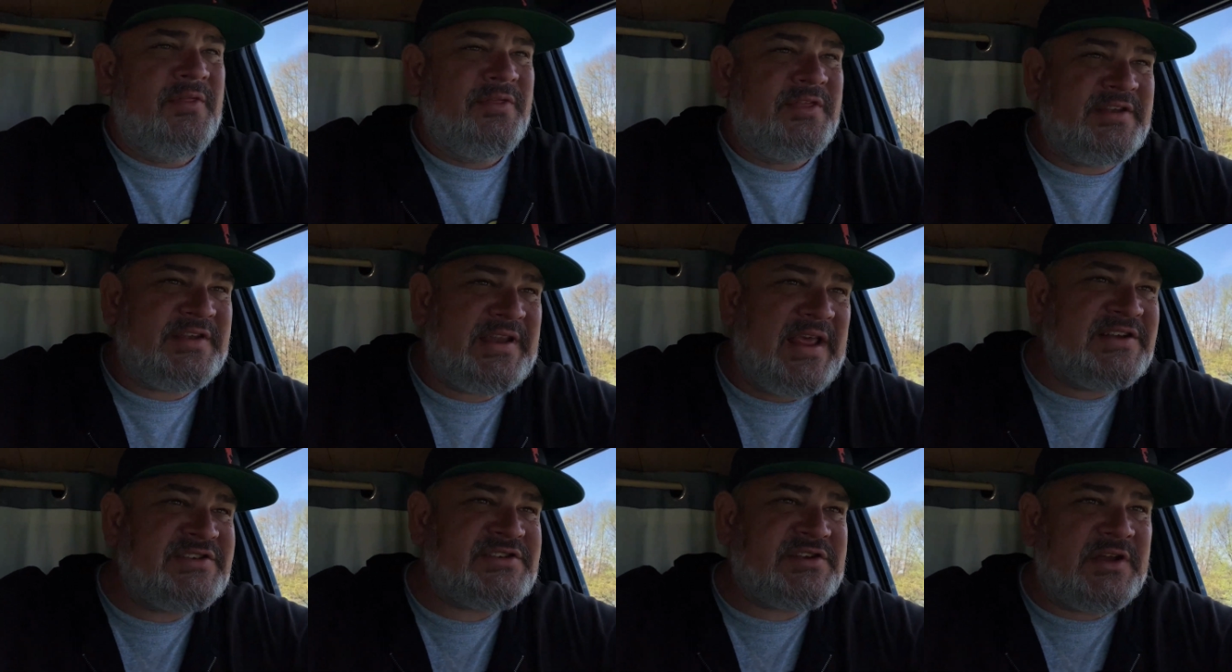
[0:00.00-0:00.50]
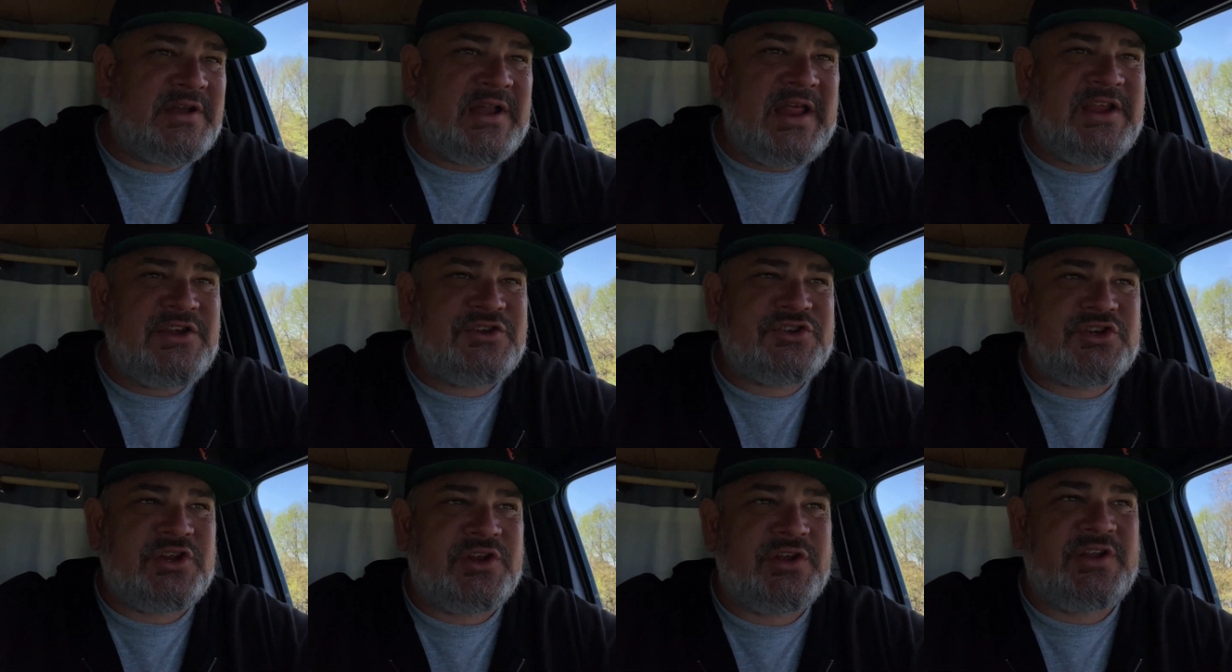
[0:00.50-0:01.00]
The
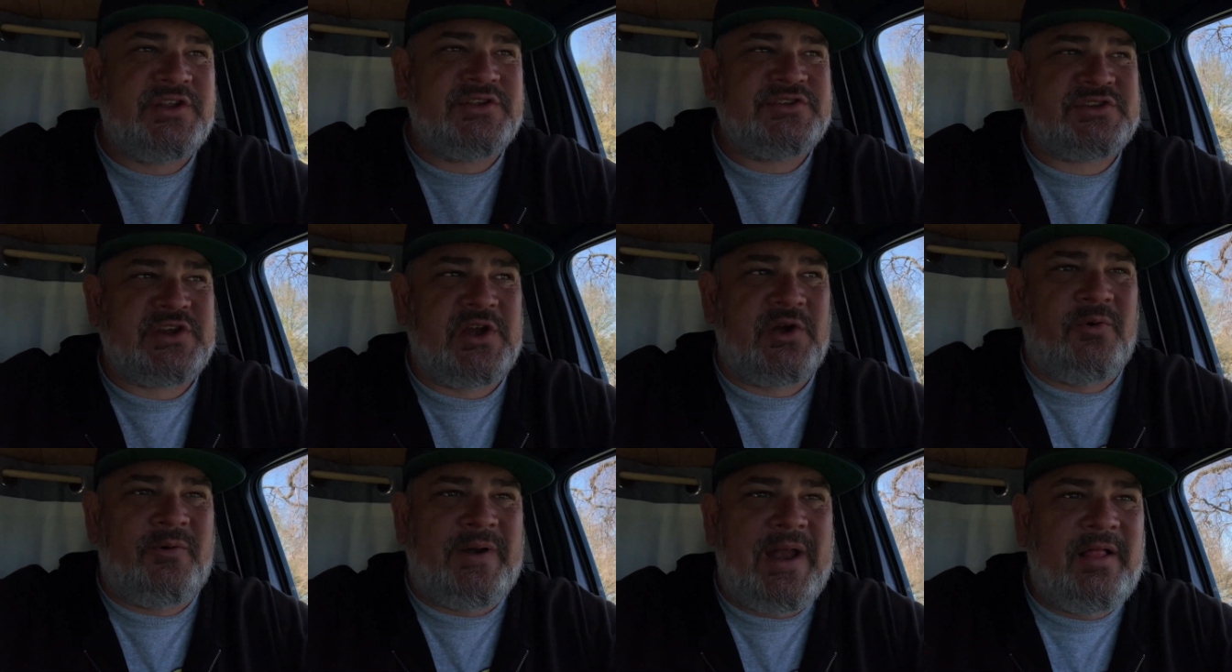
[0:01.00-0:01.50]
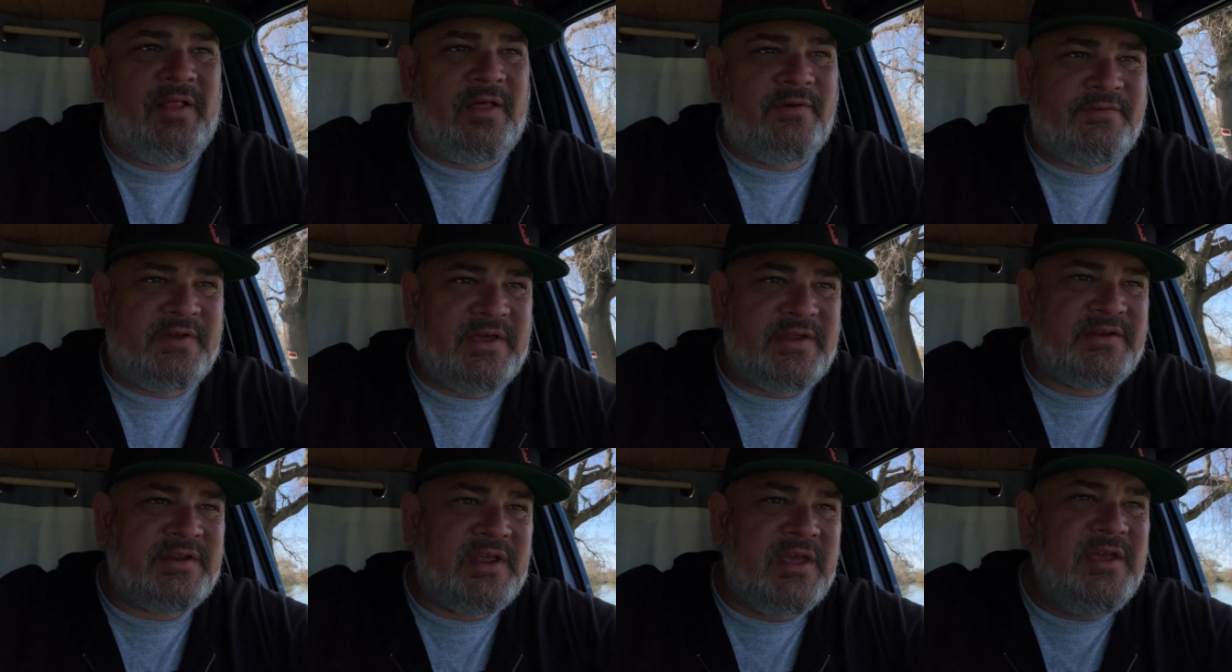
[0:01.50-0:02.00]
destination is
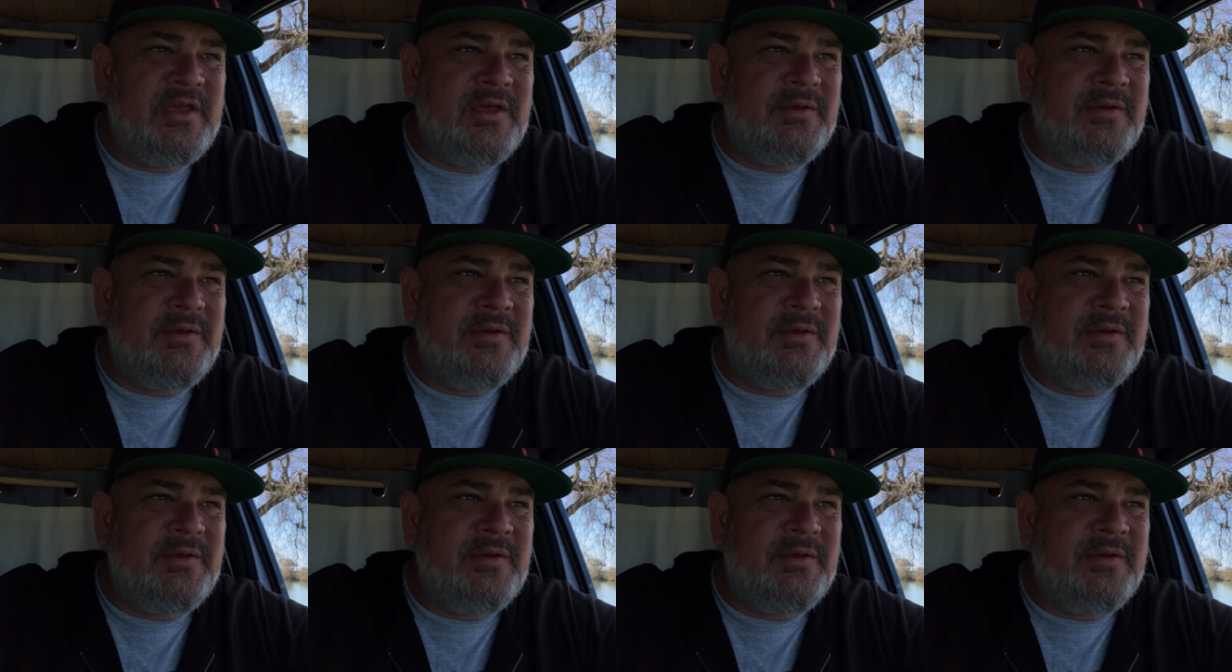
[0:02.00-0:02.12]
irrelevant,